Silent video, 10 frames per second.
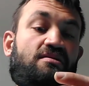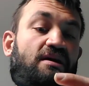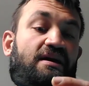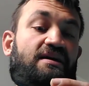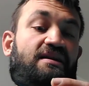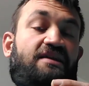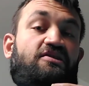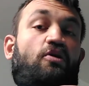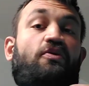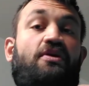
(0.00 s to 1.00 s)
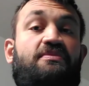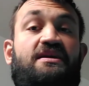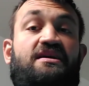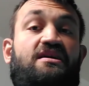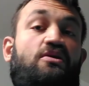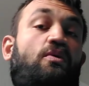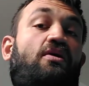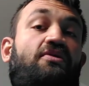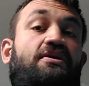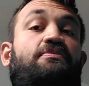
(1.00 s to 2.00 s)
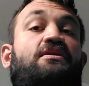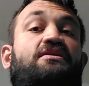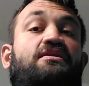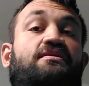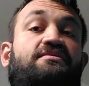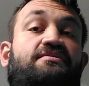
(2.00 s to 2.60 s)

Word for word: and I know that I'm getting a quality product.